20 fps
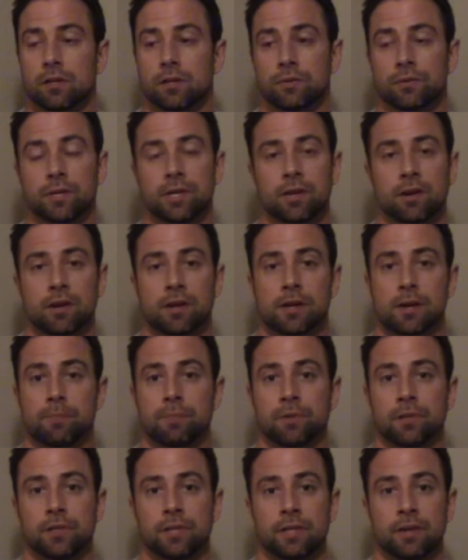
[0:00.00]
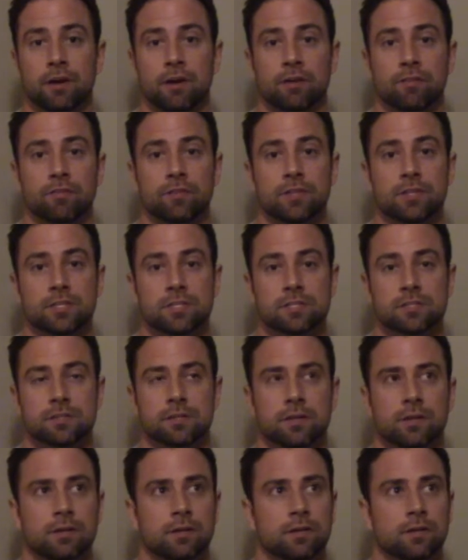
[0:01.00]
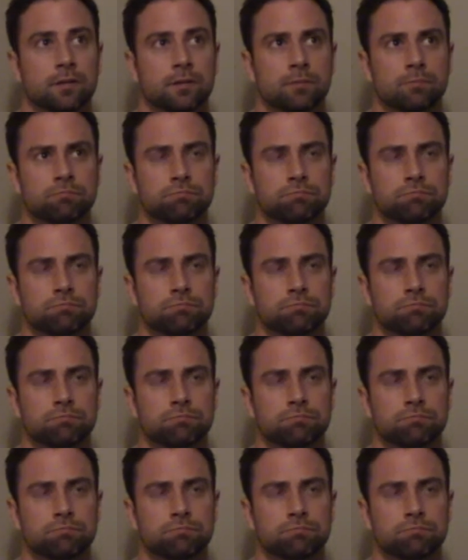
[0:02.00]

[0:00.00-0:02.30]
We carry a couple in the office. I